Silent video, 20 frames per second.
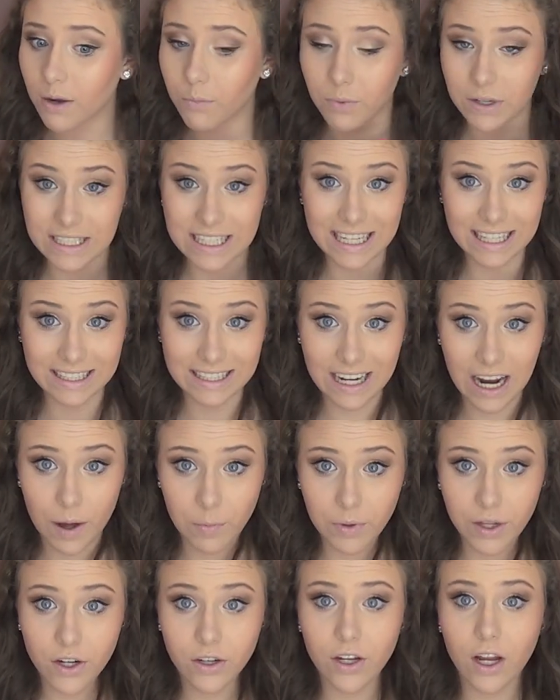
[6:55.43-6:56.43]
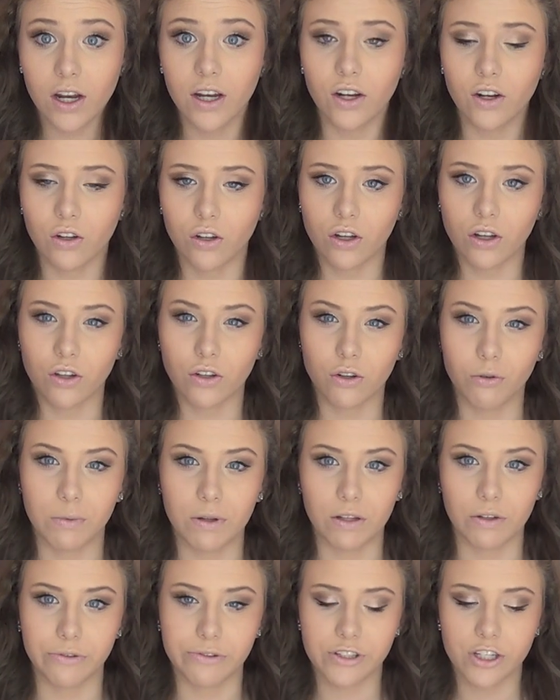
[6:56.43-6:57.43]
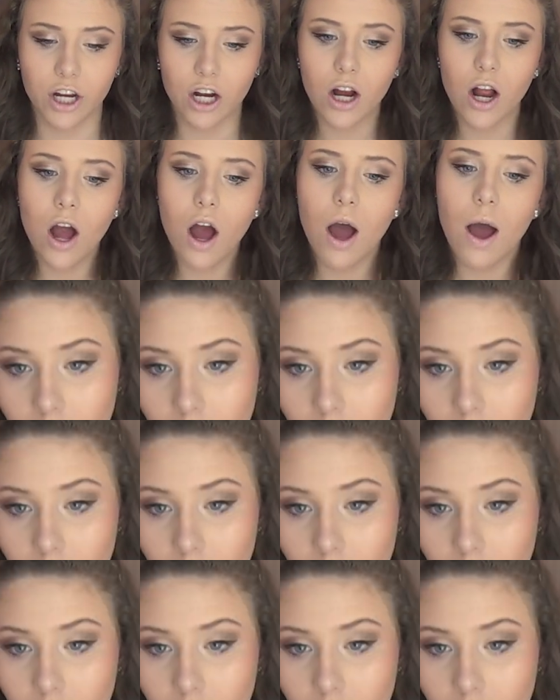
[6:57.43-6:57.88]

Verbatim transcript: once I get the top layer done. It'll look a little bit looser.